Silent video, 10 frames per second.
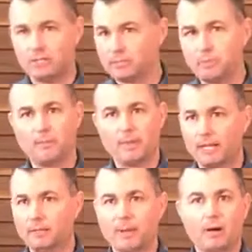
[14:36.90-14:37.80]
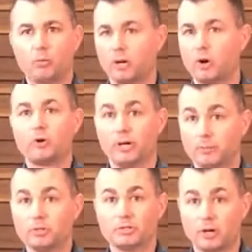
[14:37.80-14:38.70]
has been made about where our
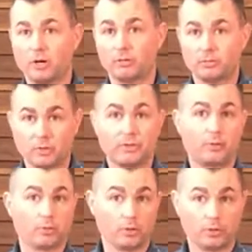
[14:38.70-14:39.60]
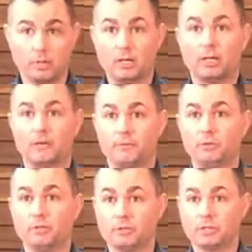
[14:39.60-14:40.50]
numbers are, where they were a few
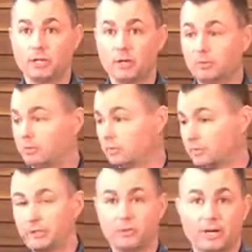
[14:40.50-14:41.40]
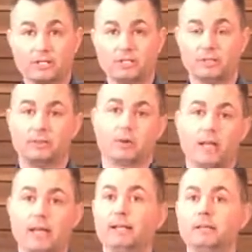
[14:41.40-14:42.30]
years ago, the direction that they're
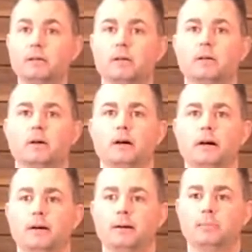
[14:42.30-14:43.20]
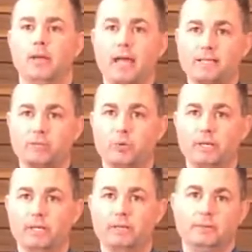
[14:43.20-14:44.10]
heading. It's
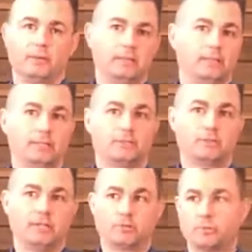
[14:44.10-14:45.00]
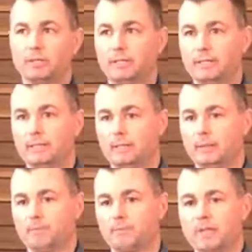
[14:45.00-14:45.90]
really
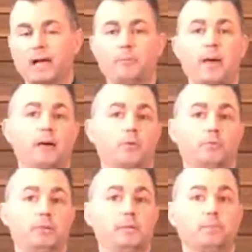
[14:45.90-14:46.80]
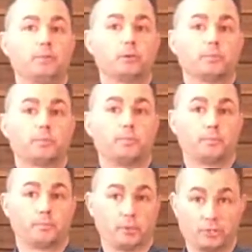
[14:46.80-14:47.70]
not a matter of people or
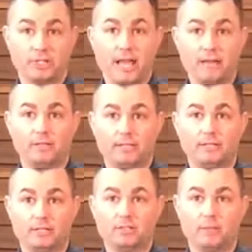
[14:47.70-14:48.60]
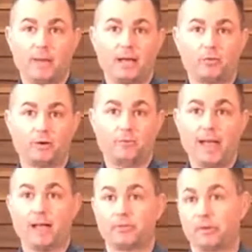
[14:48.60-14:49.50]
personalities, it's a matter of
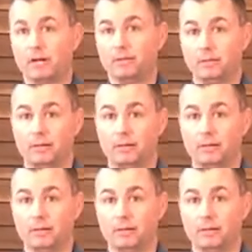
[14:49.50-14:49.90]
math, right?